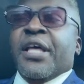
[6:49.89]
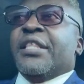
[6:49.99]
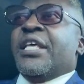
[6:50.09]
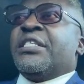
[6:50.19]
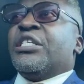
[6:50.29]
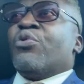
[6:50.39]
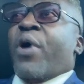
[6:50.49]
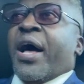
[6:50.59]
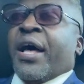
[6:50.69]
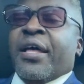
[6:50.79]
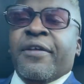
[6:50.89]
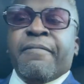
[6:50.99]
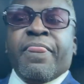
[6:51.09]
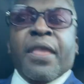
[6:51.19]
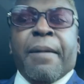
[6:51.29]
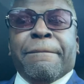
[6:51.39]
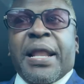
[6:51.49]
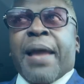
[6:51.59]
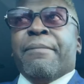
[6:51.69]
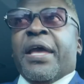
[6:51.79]
This is why
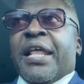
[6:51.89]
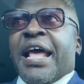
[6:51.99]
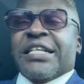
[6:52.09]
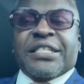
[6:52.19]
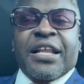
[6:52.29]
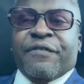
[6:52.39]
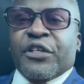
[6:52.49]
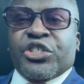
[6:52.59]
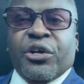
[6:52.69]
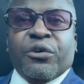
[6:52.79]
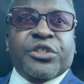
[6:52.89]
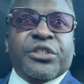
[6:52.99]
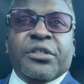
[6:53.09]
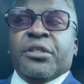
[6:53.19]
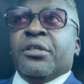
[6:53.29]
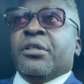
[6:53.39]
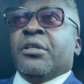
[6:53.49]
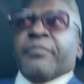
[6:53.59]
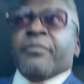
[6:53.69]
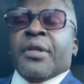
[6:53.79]
black man has left the church.
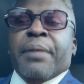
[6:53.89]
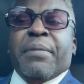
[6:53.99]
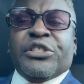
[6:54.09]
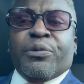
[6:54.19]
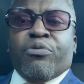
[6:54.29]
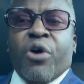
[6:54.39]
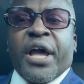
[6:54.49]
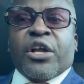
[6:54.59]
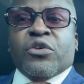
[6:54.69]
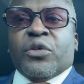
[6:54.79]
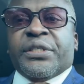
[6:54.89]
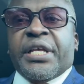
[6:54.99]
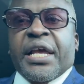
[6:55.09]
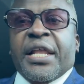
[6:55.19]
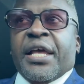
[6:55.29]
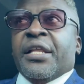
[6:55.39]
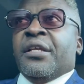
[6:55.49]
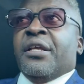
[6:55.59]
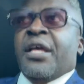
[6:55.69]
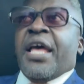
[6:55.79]
Mr. Bryant goes on CNN
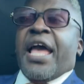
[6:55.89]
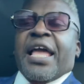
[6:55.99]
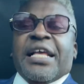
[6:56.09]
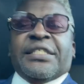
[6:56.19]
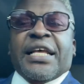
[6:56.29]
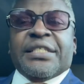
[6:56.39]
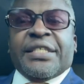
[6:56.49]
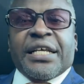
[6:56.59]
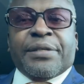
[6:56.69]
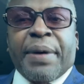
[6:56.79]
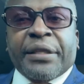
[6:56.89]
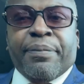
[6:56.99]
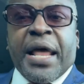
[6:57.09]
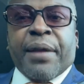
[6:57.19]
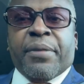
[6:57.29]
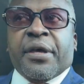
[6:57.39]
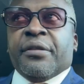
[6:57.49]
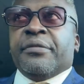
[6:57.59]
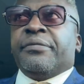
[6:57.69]
and he says this about the black man.